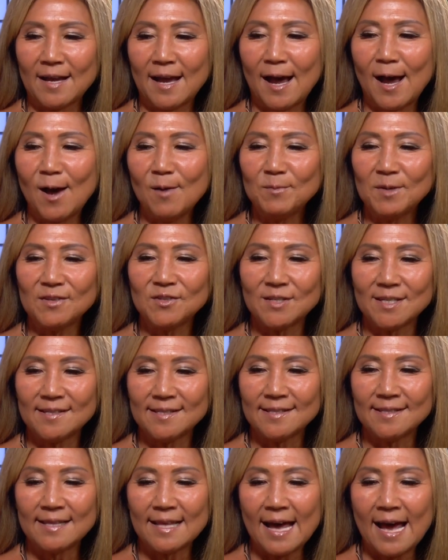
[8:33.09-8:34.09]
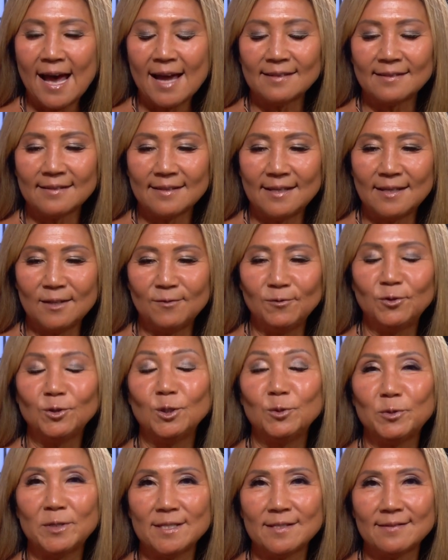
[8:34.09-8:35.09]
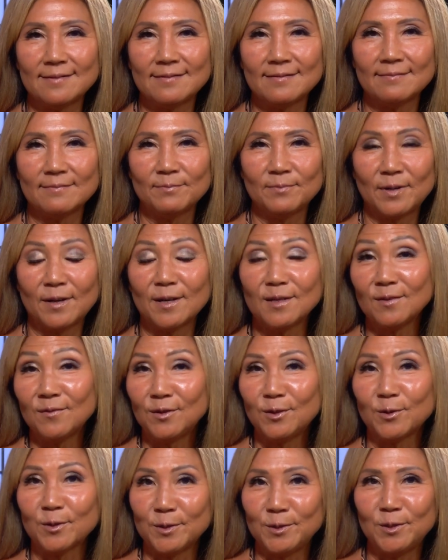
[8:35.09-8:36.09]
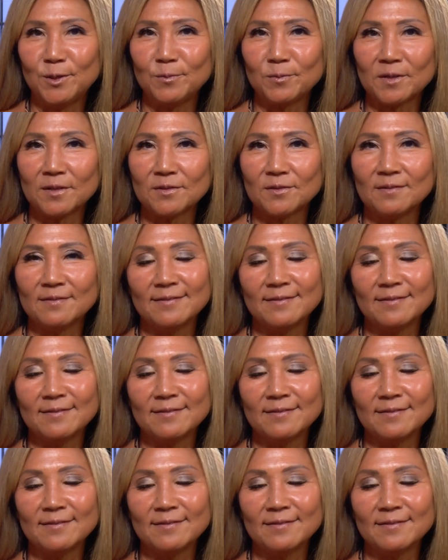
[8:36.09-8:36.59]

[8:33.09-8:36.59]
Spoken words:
how much has that influenced part of your humor?